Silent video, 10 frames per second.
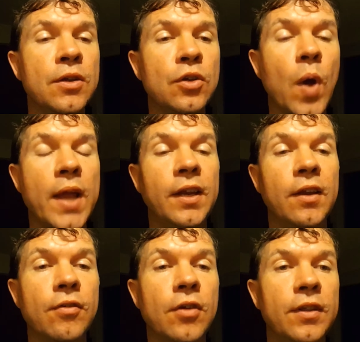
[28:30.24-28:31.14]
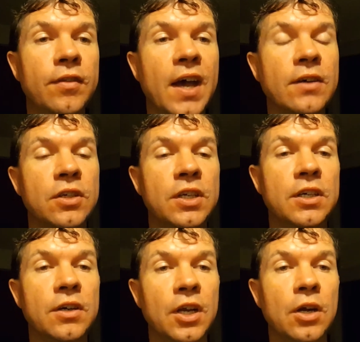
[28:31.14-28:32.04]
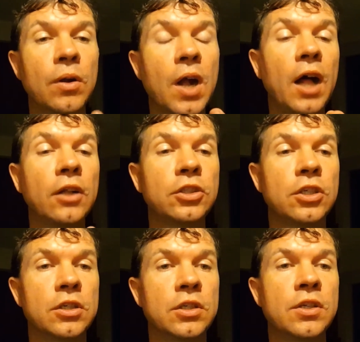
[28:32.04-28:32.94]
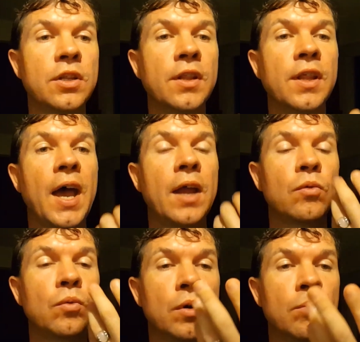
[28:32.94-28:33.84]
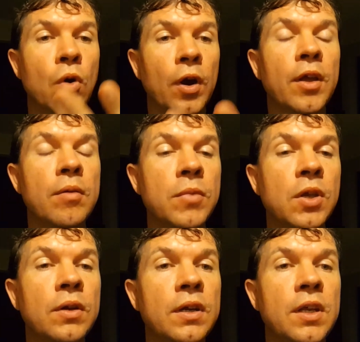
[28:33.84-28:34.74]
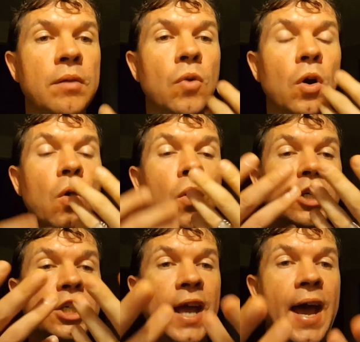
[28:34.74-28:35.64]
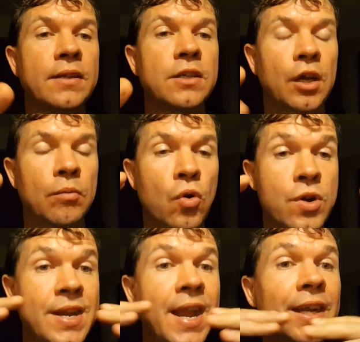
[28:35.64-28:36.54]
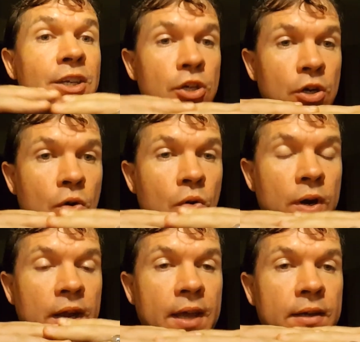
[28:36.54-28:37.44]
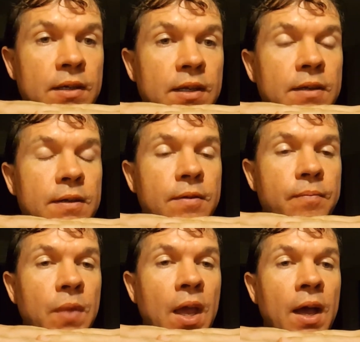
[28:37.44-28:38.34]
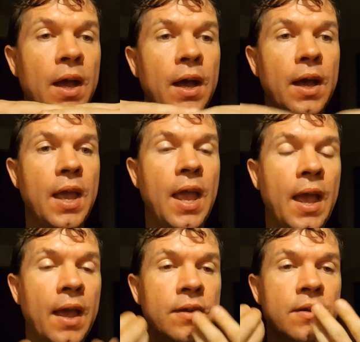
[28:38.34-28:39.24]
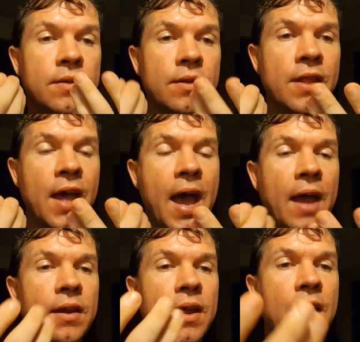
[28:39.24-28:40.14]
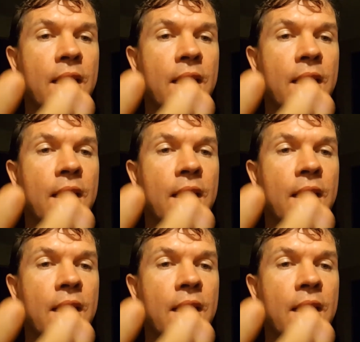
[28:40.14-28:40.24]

20 to 30,000 year ago cultures that were more community, more orgiastic, more nature-oriented, and that